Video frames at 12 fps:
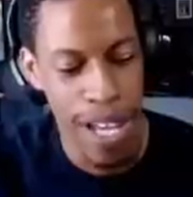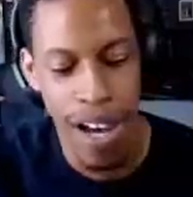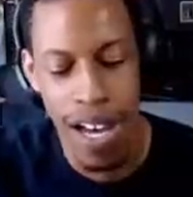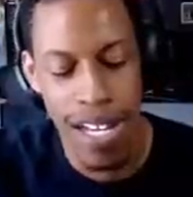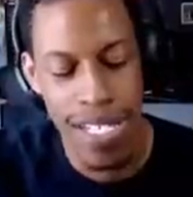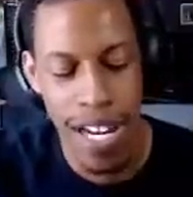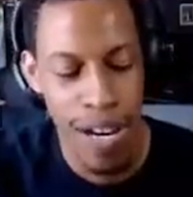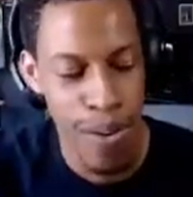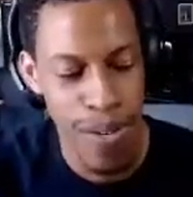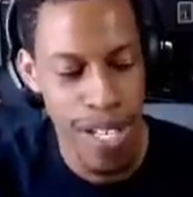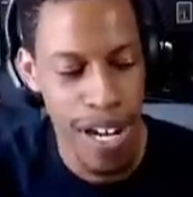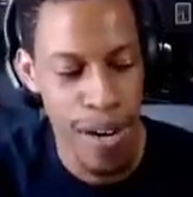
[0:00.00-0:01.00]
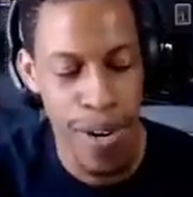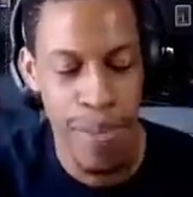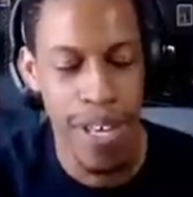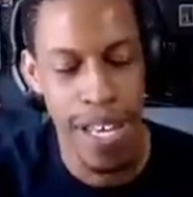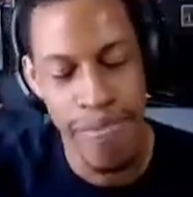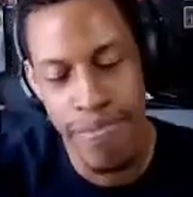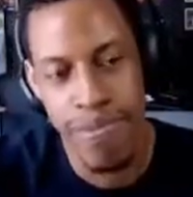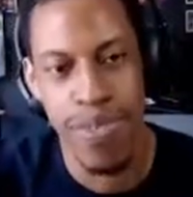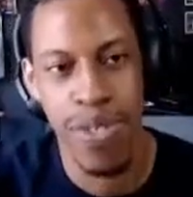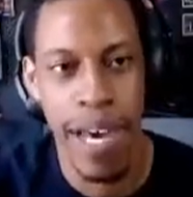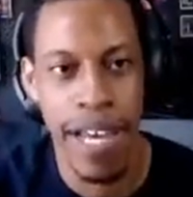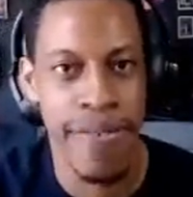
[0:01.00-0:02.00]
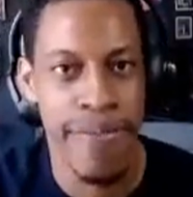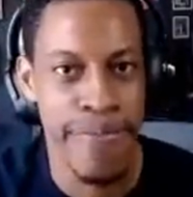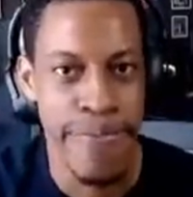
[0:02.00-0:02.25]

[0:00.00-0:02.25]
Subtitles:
oh, it's terrible, I'd be like, do better.